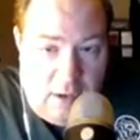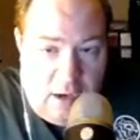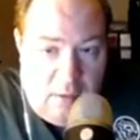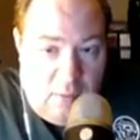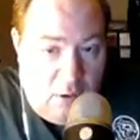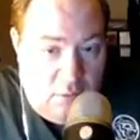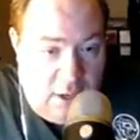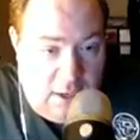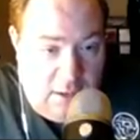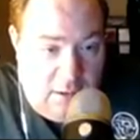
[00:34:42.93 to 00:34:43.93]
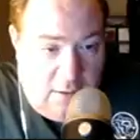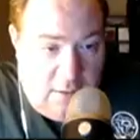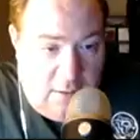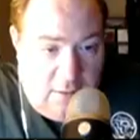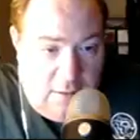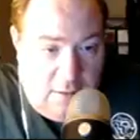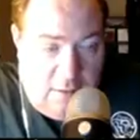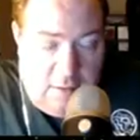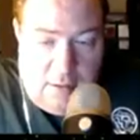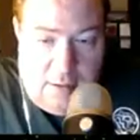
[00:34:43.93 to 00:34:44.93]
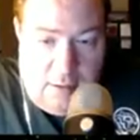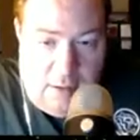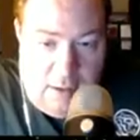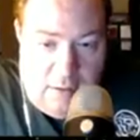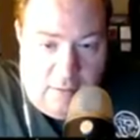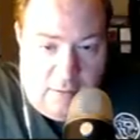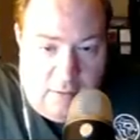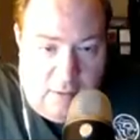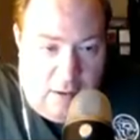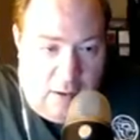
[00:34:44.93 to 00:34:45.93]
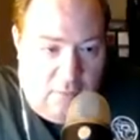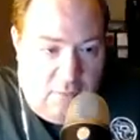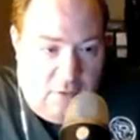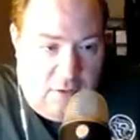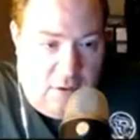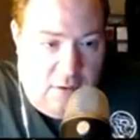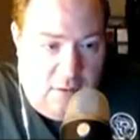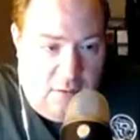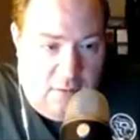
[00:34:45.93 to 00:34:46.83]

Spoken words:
in a Poe deck, it's going to hit for a ton.